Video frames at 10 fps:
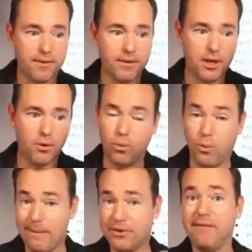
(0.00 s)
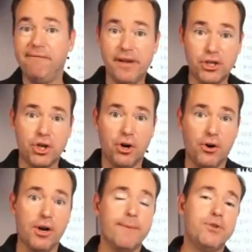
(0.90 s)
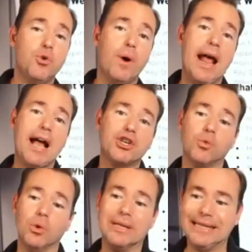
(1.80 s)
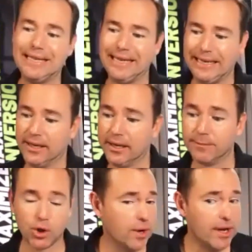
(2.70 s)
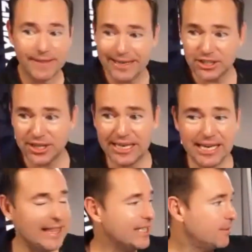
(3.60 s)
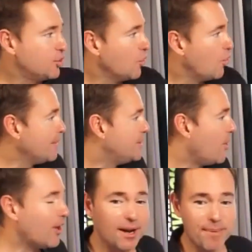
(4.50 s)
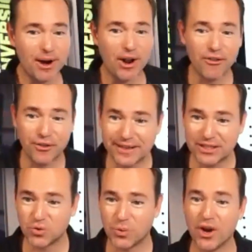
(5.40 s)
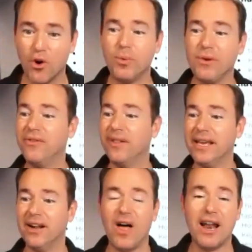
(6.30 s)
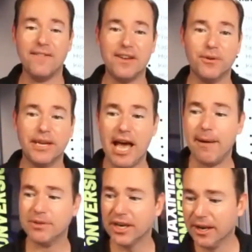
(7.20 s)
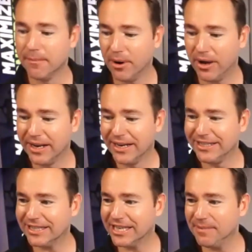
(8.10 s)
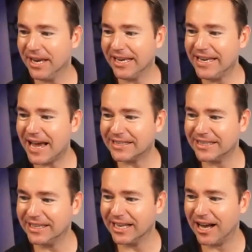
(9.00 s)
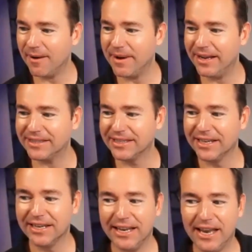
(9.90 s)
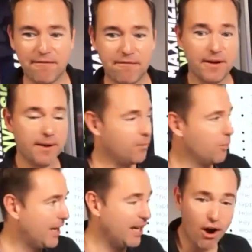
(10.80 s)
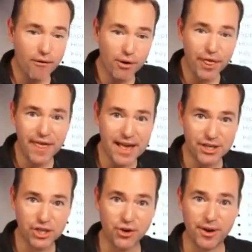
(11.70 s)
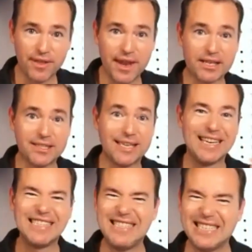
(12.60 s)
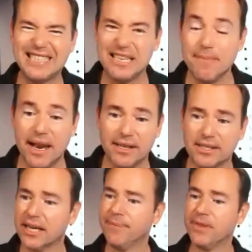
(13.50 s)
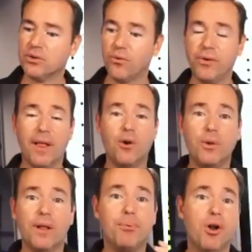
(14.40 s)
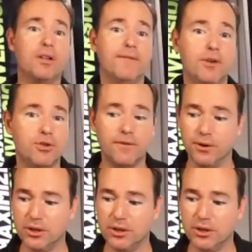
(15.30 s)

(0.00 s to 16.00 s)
website visitor to an actual lead. So these are the key things. I'm sure we'll be talking about other things as we go. We'll be filling in a lot of different gaps, but just give me a yes in the comments if we can cover this during the next 60 minutes. This will feel like a really productive use of your